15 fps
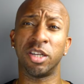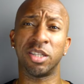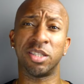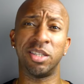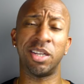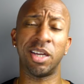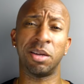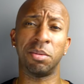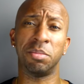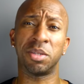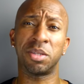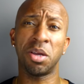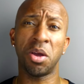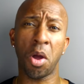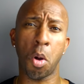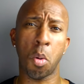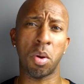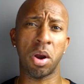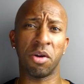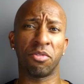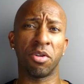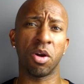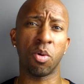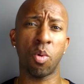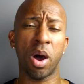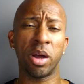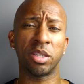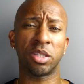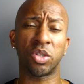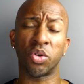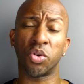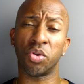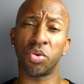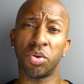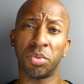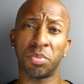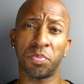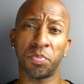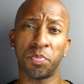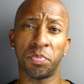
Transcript: just dims whenever it wants to,